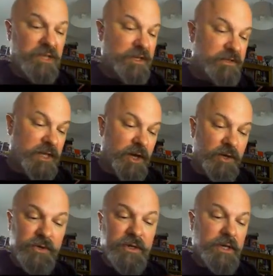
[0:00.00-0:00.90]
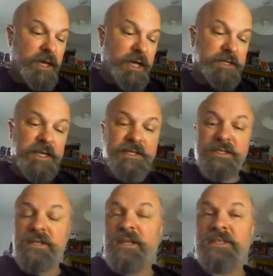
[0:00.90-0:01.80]
so in a sense,
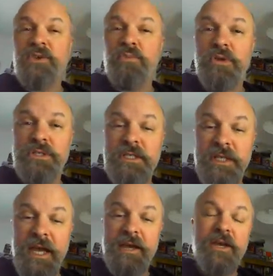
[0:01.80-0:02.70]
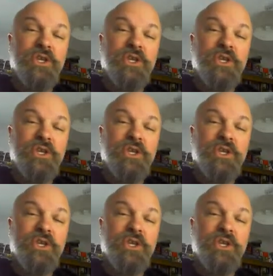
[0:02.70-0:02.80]
there's still monsters there,